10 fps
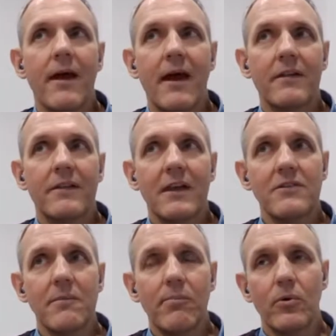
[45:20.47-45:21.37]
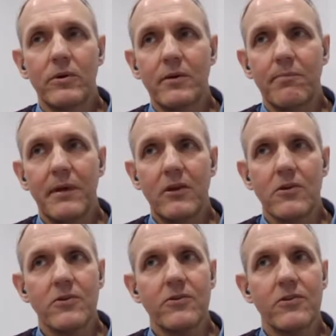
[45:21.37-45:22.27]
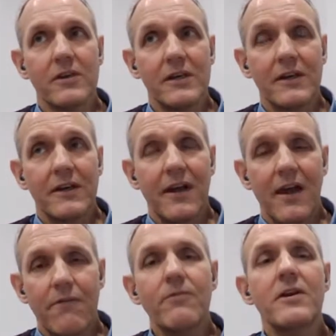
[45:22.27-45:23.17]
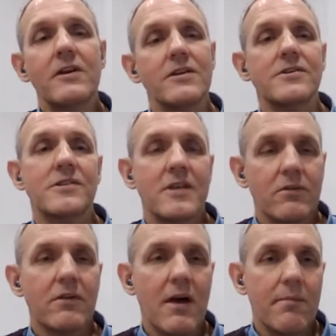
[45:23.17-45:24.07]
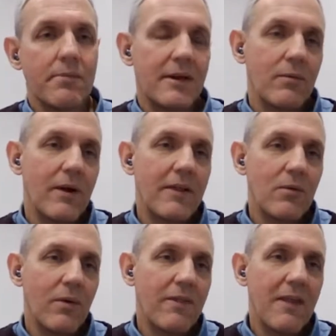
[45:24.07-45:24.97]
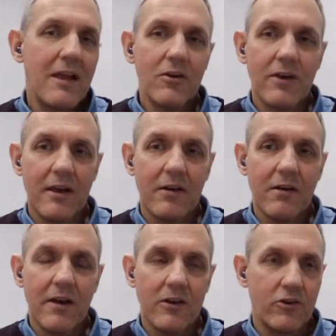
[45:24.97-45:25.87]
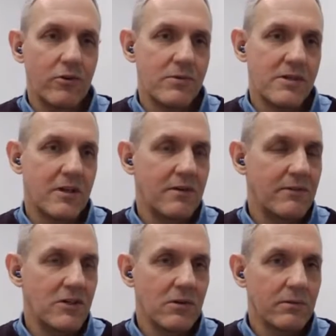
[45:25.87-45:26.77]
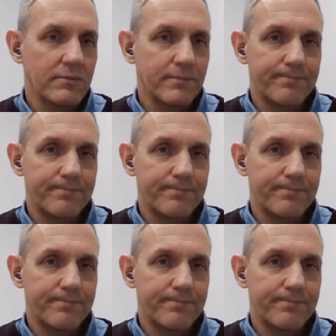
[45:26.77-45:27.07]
And that's important because every single company, when they're looking at you as an individual,